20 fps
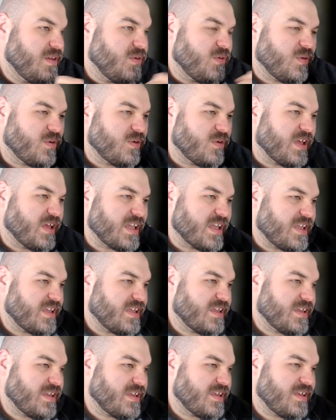
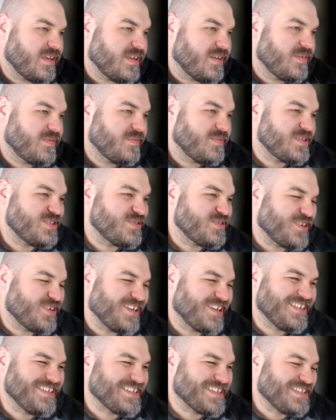like what's the
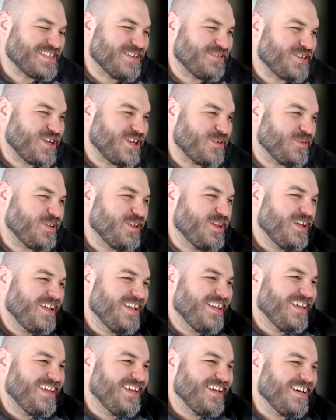word? It's gonna sound terrible.
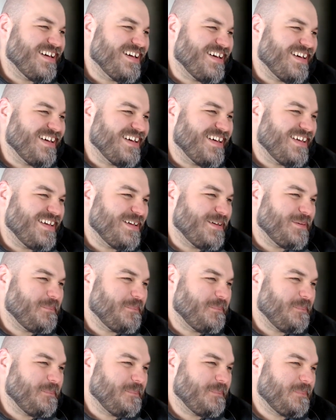Uh
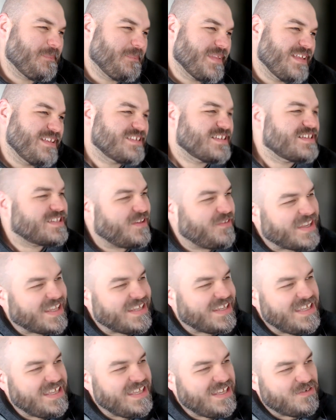it's not like
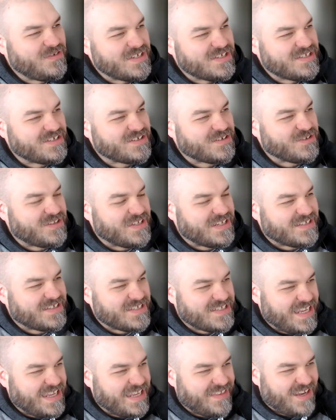an egotistical thing to
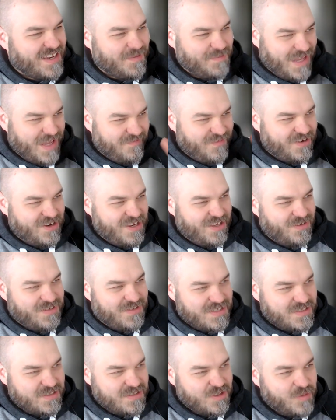say that I'm not very
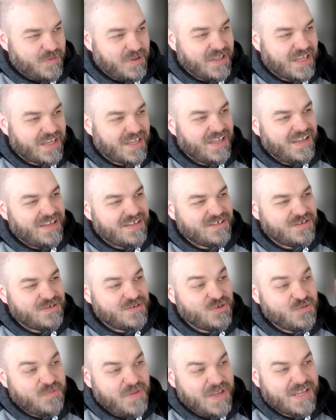egotistical, but like
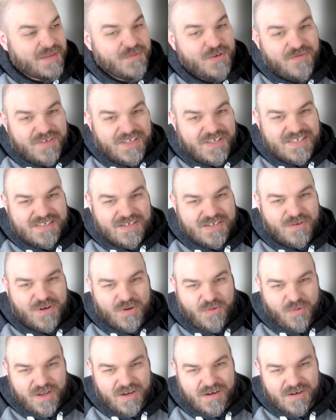to make movies, it
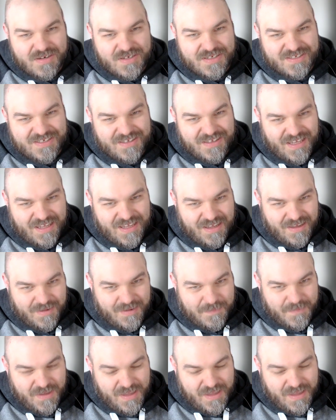requires like a